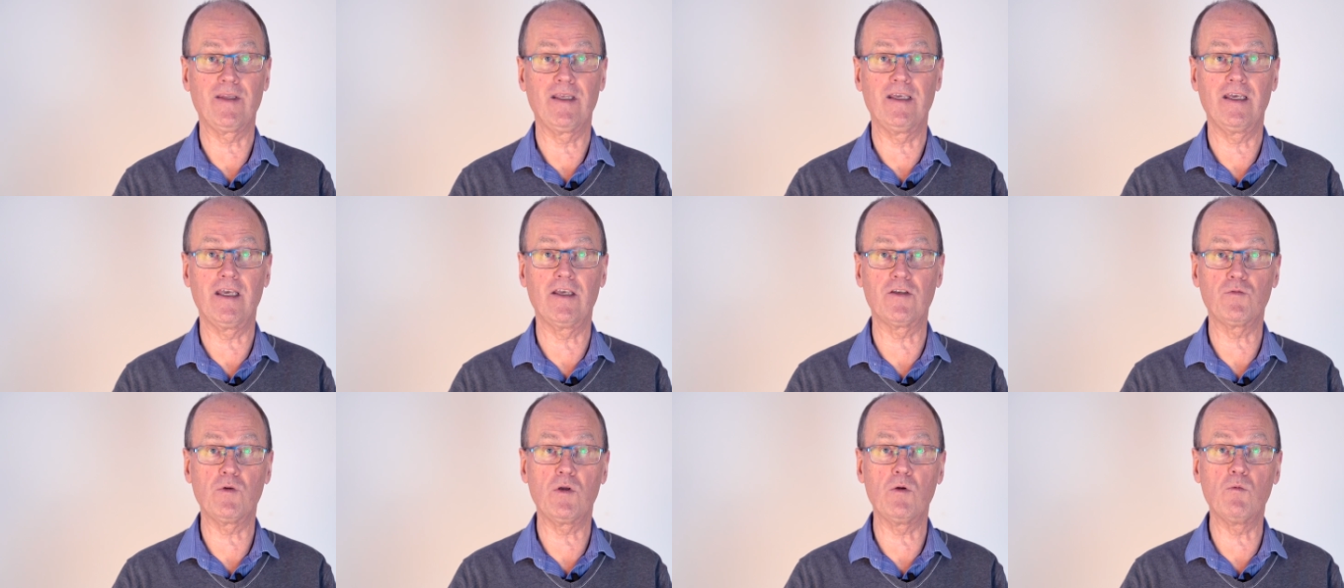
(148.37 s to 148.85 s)

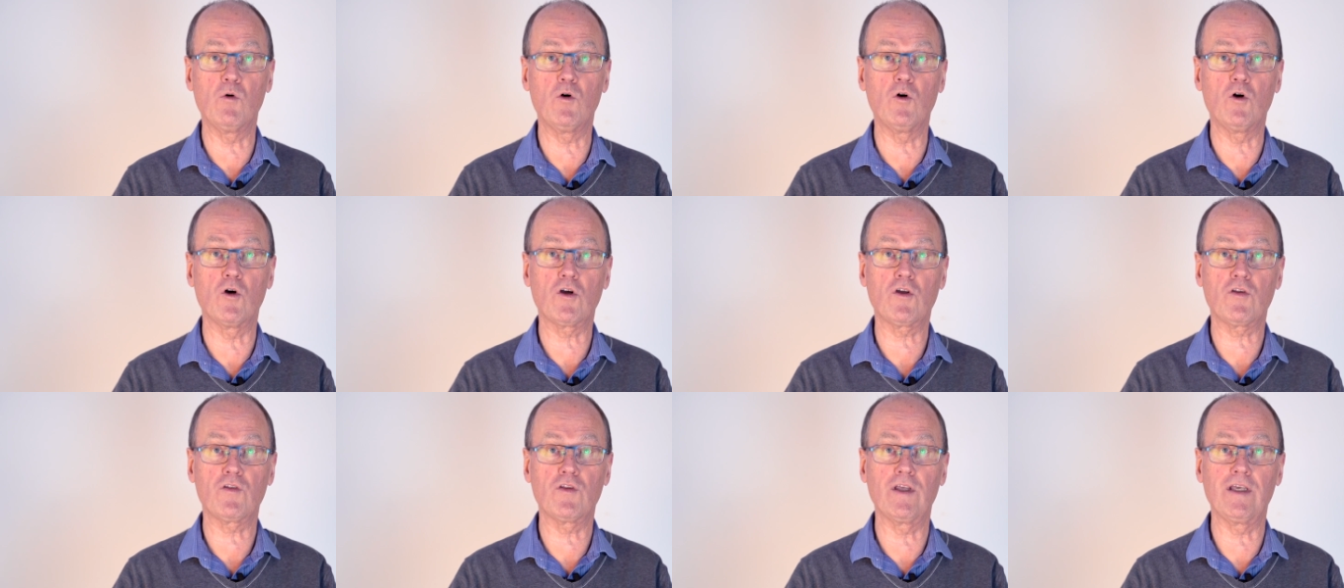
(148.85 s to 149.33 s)
as we
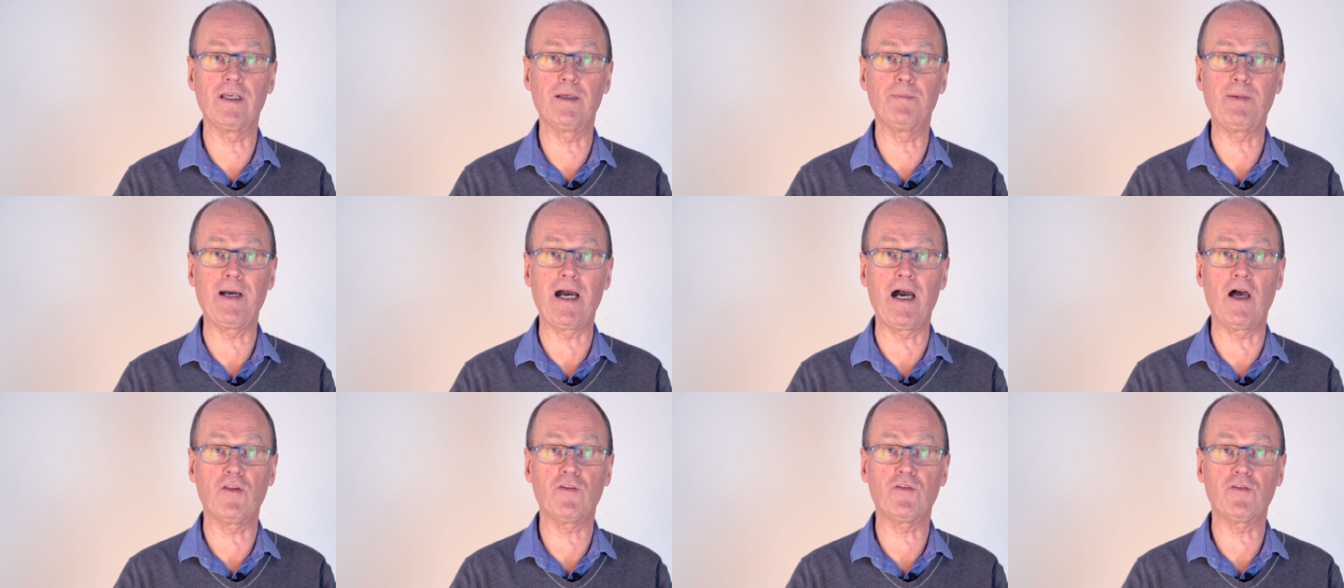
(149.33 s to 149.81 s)
walk the
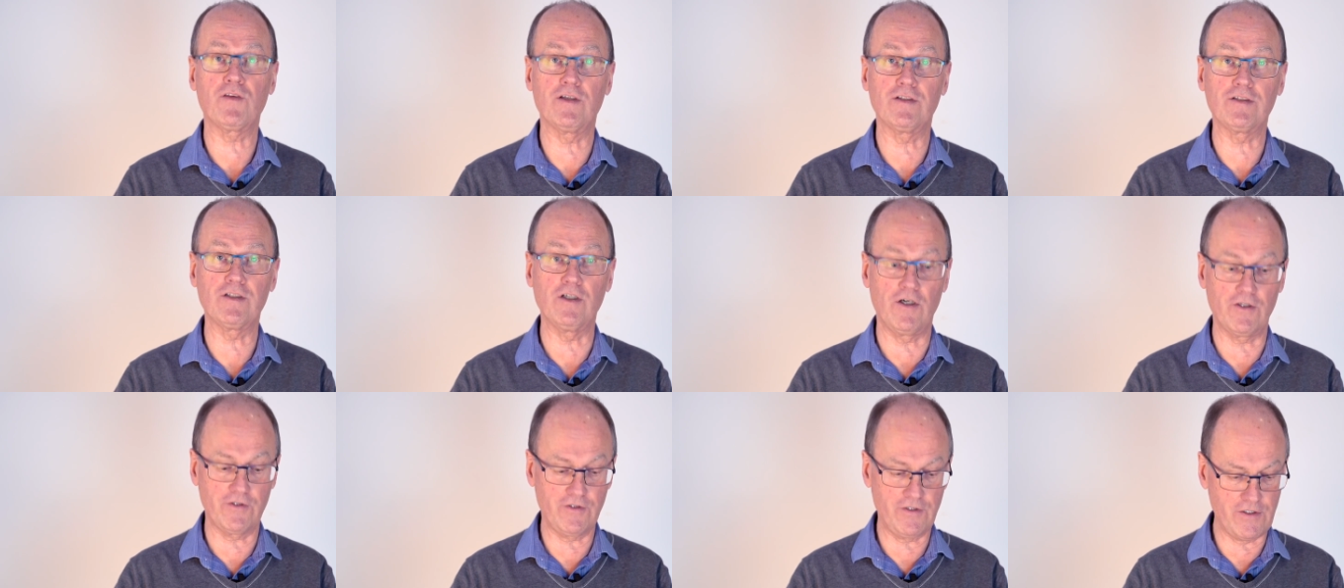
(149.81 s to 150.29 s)
path that
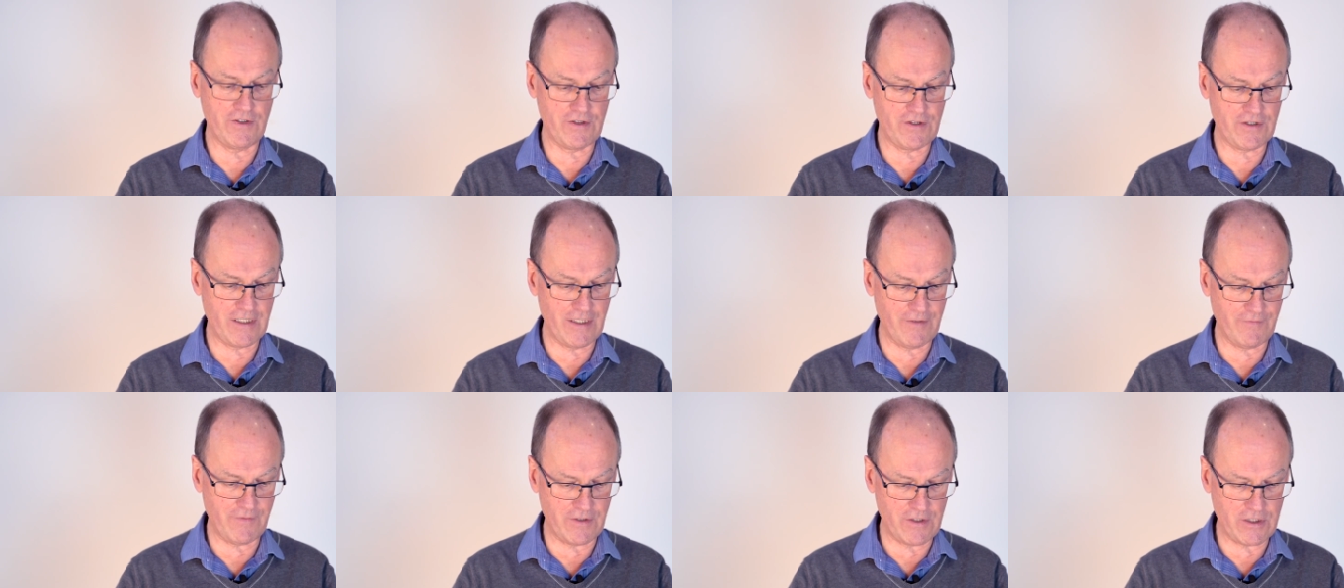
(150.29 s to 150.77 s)
God has
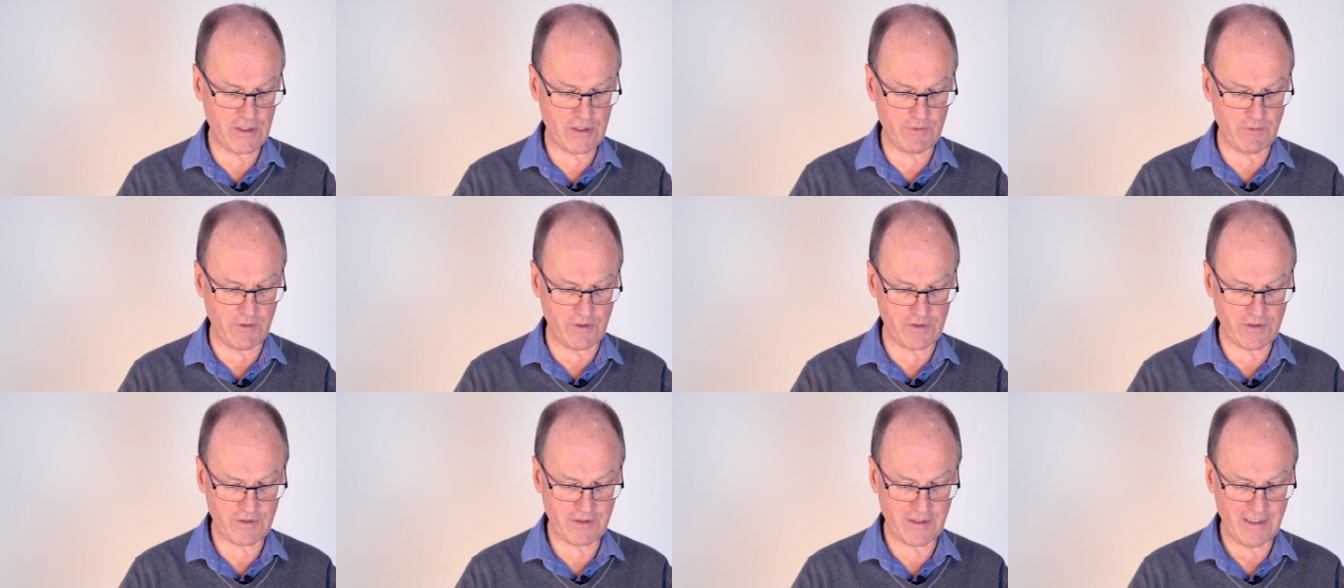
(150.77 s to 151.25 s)
given to
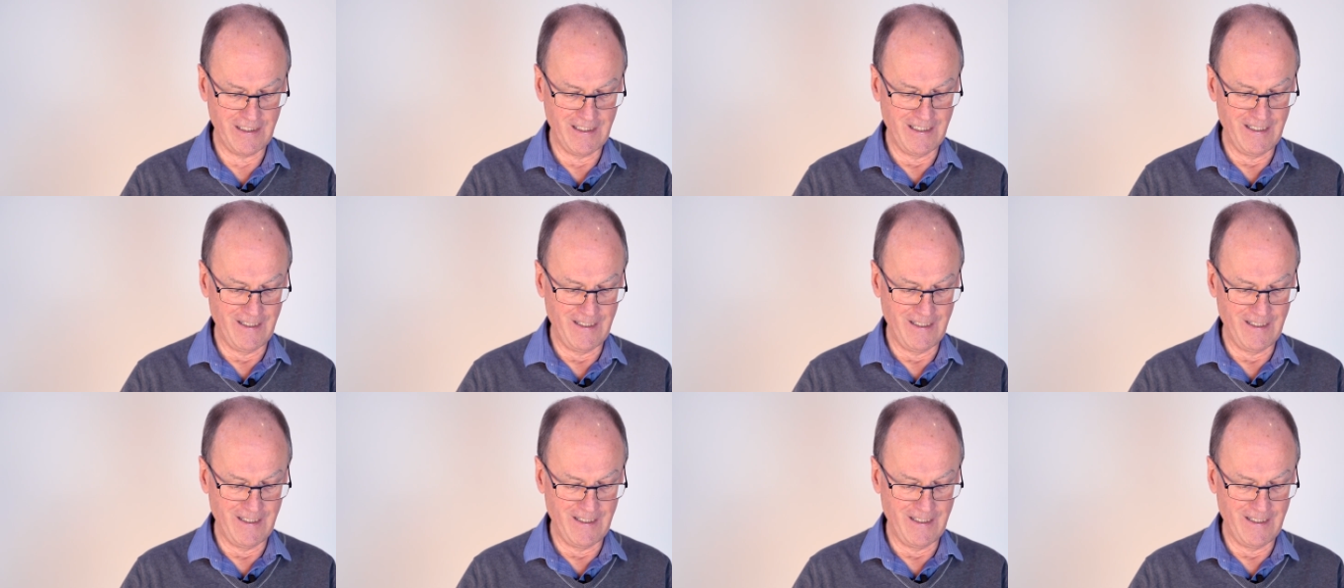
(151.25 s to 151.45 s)
us.